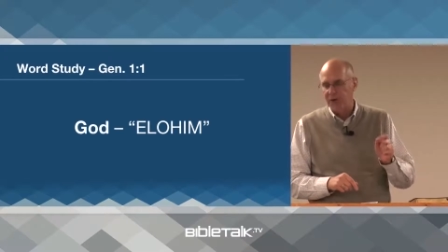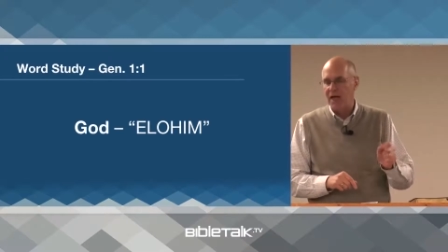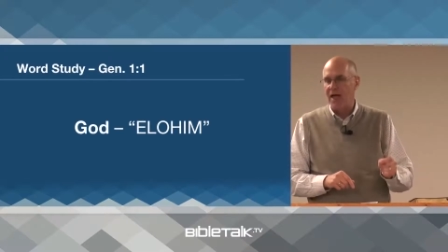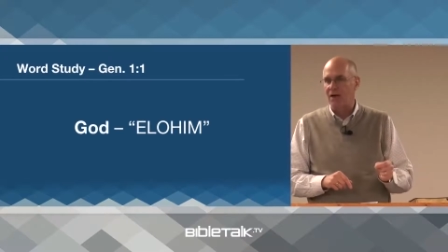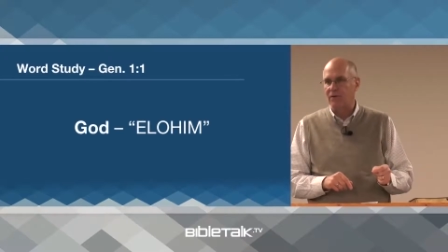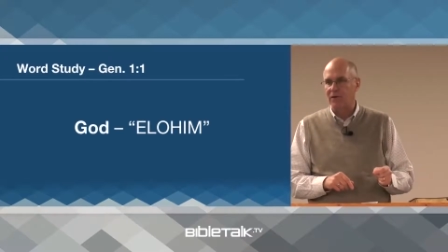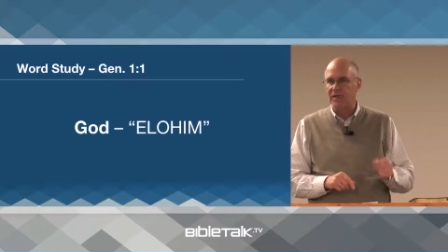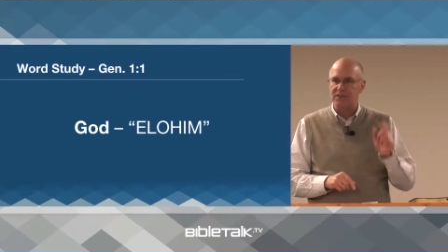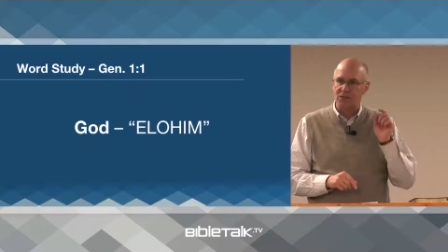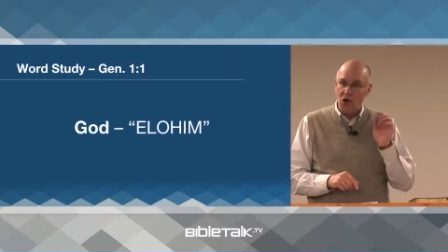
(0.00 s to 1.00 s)
noun,
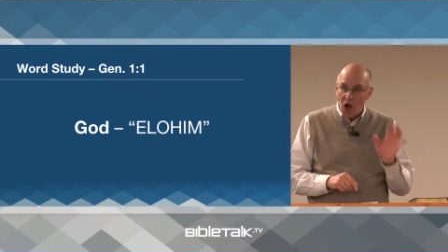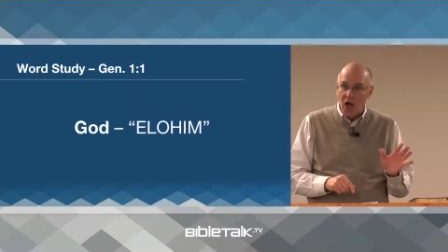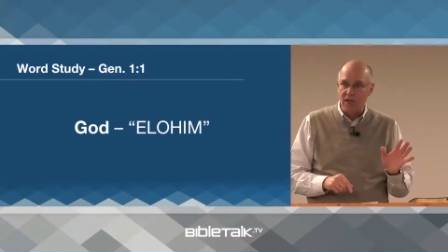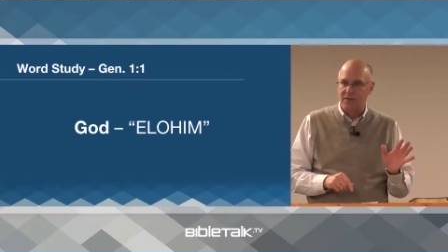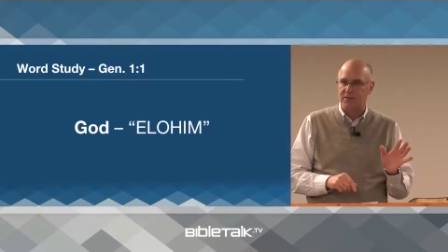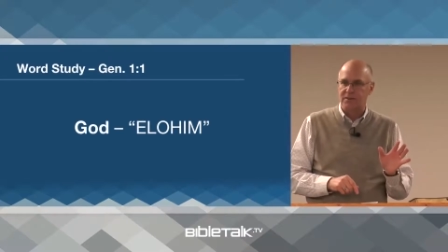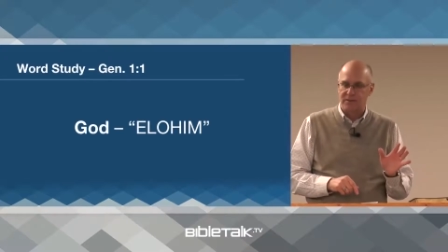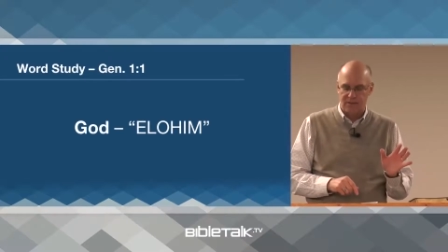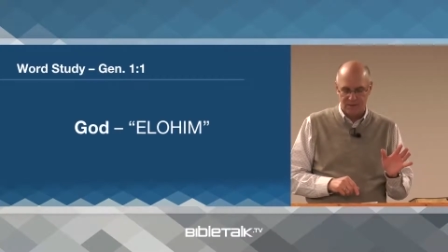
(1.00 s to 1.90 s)
it's God's,